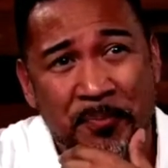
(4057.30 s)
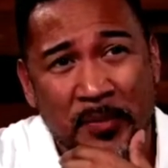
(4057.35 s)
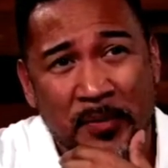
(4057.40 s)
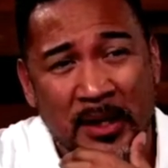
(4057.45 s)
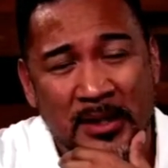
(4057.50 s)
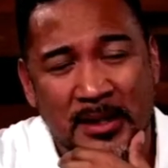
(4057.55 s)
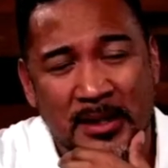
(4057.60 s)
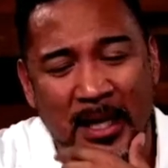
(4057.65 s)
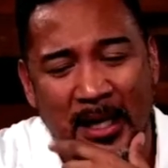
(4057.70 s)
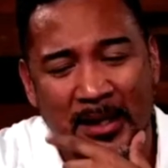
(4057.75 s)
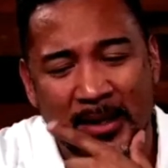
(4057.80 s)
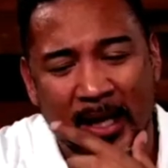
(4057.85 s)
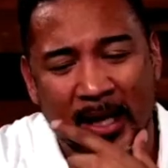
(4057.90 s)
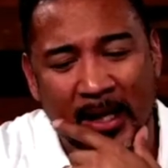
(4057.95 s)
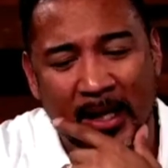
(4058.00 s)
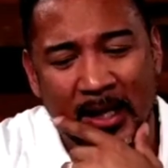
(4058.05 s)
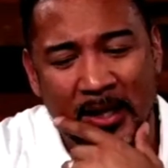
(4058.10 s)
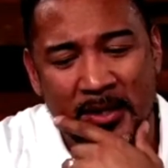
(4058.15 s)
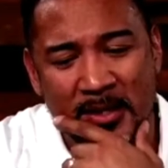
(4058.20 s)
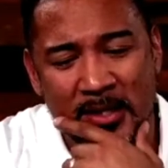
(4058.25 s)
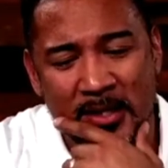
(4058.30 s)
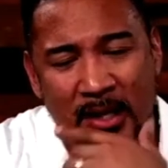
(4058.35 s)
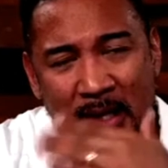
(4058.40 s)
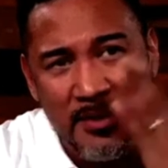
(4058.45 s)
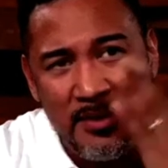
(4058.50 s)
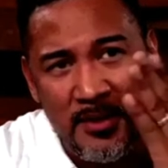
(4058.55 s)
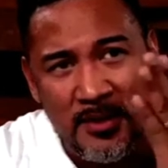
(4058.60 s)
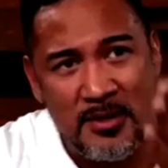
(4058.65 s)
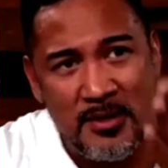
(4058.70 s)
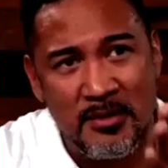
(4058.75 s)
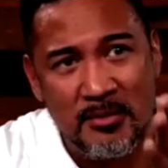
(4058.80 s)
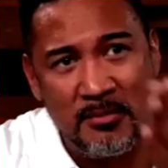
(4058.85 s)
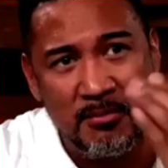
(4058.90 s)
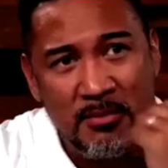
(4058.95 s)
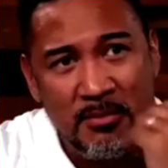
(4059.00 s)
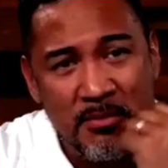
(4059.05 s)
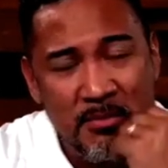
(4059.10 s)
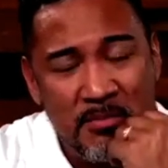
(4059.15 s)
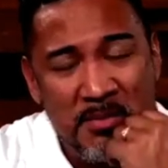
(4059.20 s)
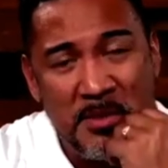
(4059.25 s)
It's not that. It's it's
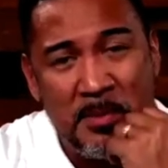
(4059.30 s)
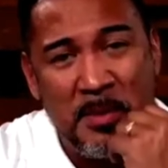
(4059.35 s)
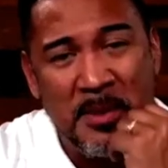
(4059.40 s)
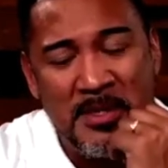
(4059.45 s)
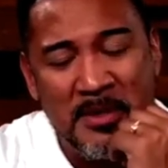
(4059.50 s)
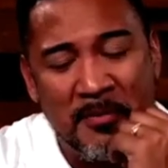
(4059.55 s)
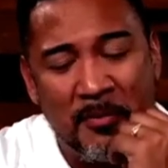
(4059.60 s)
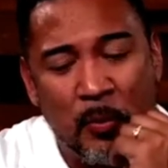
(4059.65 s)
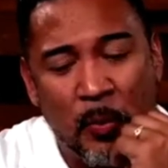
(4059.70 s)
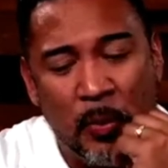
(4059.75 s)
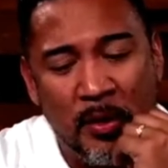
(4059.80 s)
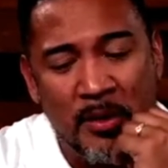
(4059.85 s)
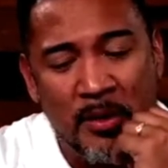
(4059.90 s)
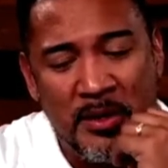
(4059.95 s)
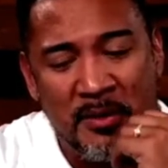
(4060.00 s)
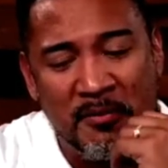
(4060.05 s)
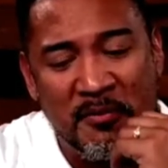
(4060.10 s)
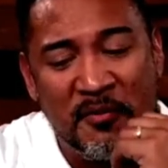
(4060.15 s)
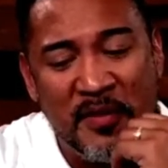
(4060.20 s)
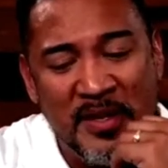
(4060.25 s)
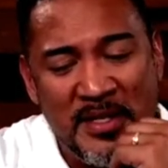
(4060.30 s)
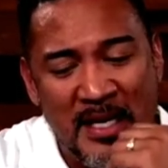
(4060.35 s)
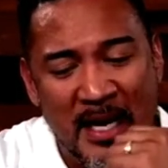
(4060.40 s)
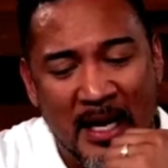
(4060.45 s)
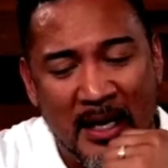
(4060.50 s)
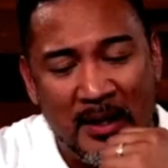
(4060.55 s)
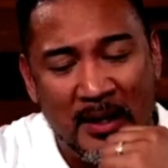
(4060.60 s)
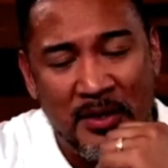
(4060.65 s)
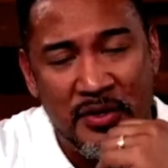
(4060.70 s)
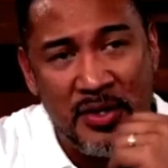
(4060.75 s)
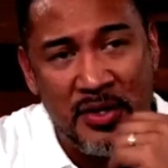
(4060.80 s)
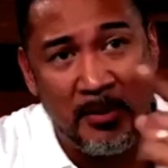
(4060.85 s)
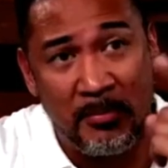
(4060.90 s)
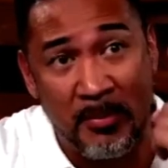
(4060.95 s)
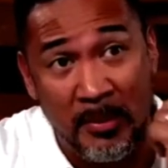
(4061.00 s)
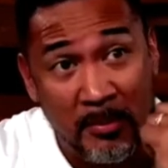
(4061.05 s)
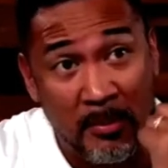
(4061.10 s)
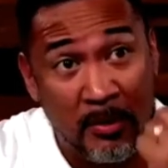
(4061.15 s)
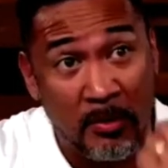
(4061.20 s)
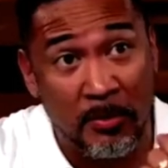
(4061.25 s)
specific words and physiology, and
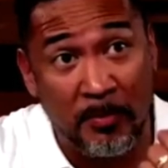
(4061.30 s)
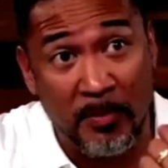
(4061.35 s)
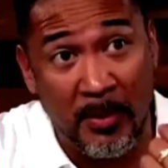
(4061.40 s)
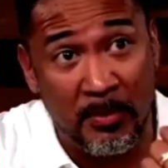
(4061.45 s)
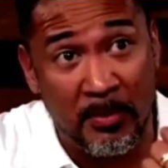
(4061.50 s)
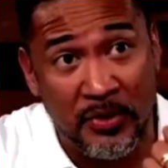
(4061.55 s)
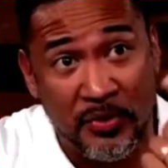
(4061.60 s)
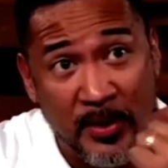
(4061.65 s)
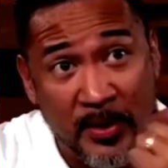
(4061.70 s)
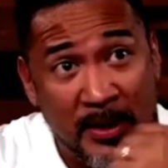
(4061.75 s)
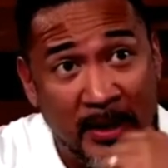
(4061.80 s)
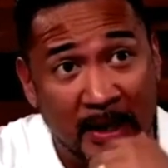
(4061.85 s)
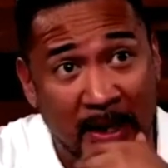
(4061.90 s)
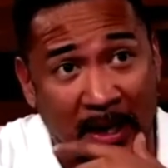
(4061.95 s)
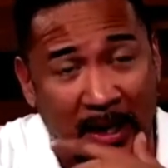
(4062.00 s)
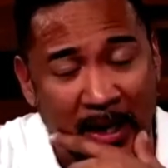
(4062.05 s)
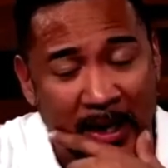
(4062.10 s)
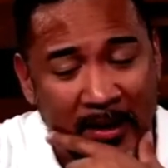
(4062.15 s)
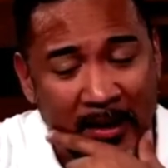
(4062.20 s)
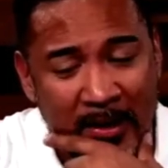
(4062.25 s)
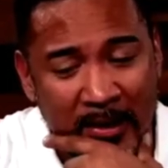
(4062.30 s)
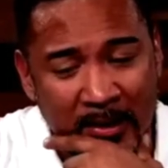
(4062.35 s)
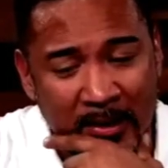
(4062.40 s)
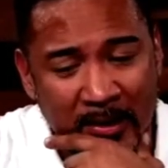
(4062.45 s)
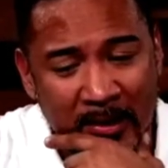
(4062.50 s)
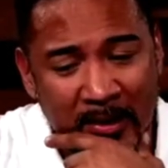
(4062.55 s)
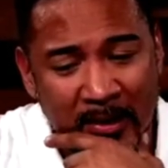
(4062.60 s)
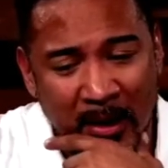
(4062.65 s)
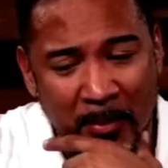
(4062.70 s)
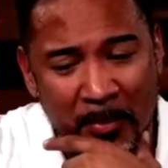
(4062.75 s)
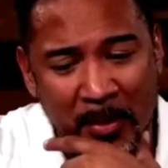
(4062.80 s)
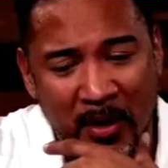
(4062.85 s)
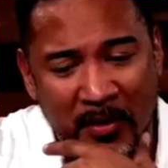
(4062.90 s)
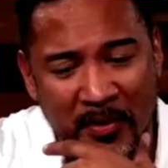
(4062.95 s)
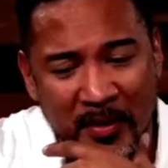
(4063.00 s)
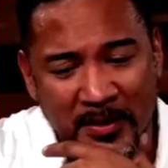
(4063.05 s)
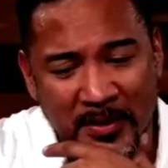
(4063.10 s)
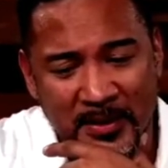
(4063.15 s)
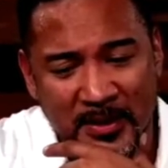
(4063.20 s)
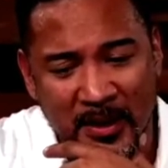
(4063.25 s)
be able to look people straight in the eye, and be
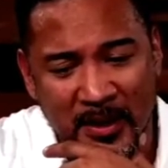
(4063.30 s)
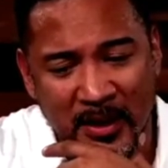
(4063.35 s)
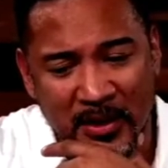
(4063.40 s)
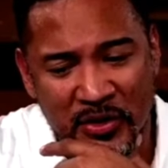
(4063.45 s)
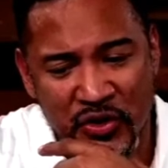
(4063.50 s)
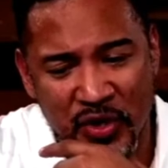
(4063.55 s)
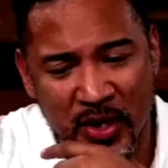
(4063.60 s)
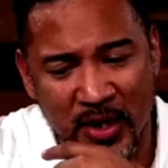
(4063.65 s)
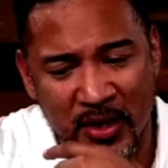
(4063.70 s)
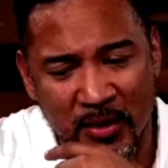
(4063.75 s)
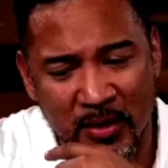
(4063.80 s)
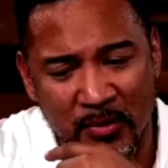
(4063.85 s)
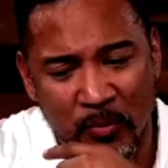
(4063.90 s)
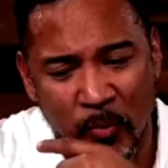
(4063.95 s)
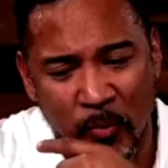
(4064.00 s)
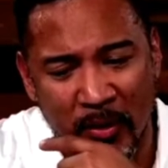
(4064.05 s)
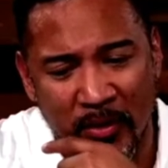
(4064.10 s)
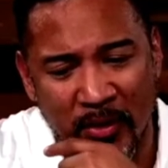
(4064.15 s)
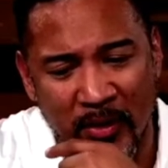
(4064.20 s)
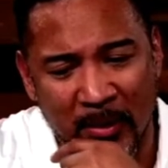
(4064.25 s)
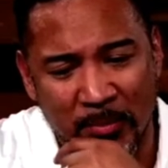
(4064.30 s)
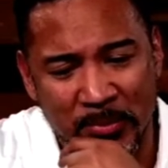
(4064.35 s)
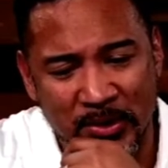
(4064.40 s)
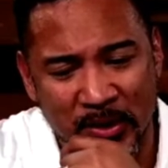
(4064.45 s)
authentic and genuine with them.